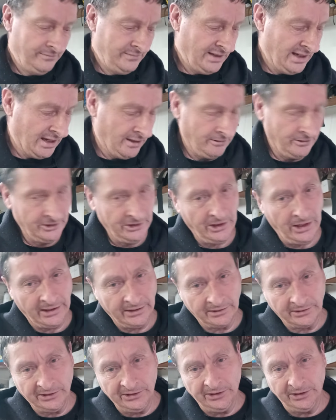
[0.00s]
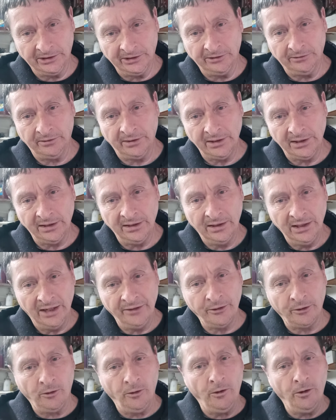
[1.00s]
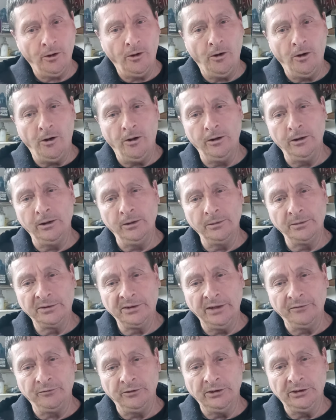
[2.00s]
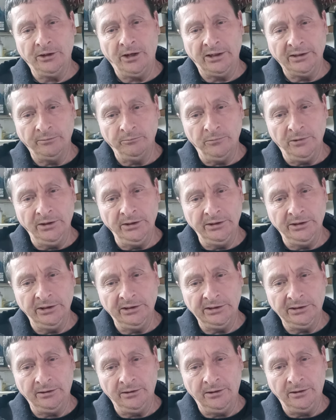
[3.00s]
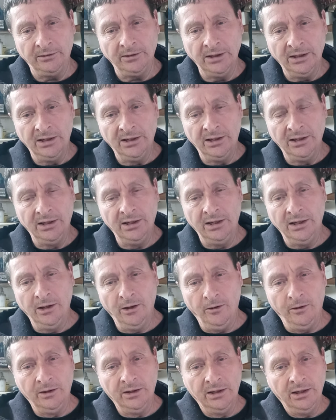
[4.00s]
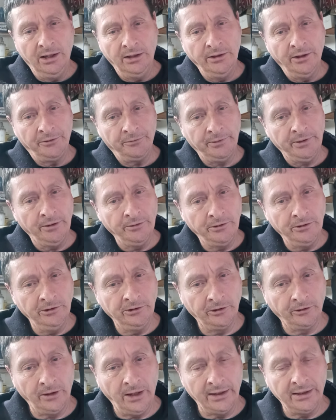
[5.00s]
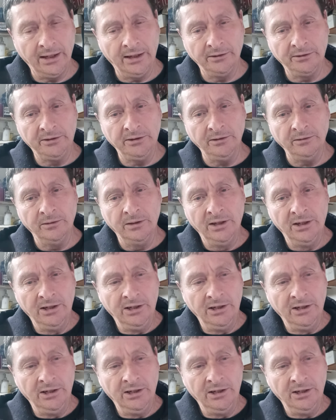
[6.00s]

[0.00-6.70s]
Now there's like 6 or 8, and they're all different sizes. One's this long, and the 302s are like that too.